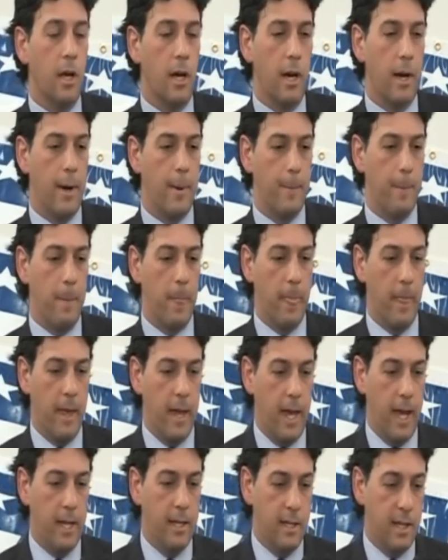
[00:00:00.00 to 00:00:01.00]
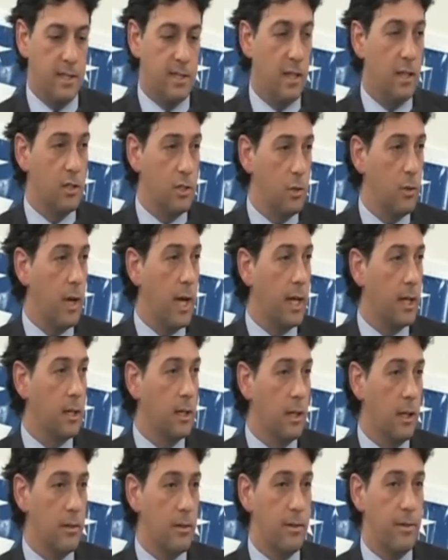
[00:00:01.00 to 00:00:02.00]
Um, and yes, I do
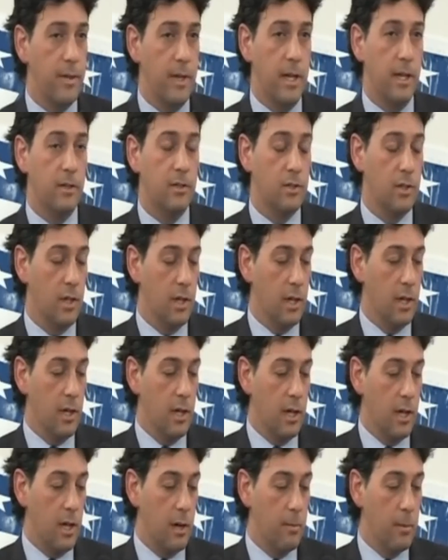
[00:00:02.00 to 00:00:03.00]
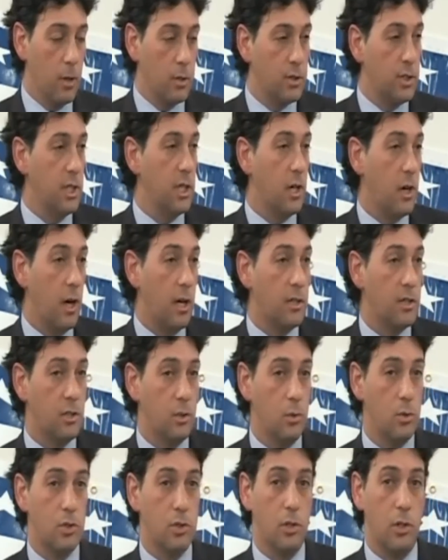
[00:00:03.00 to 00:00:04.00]
handle other things, uh, mostly in
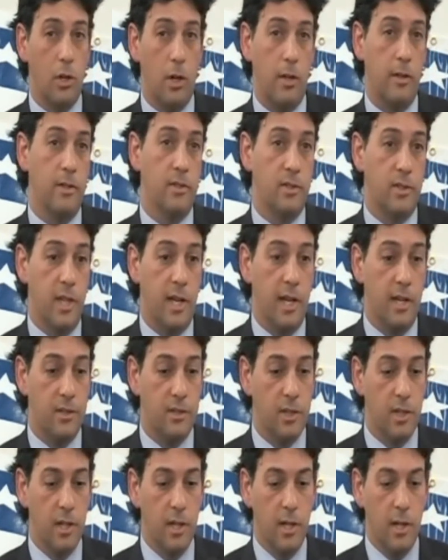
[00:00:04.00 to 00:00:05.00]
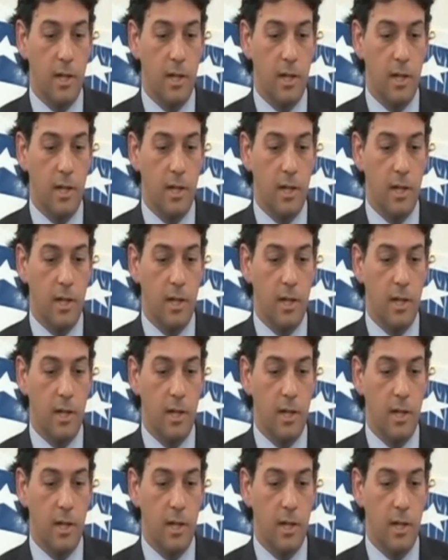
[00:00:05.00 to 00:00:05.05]
constitutional law these days.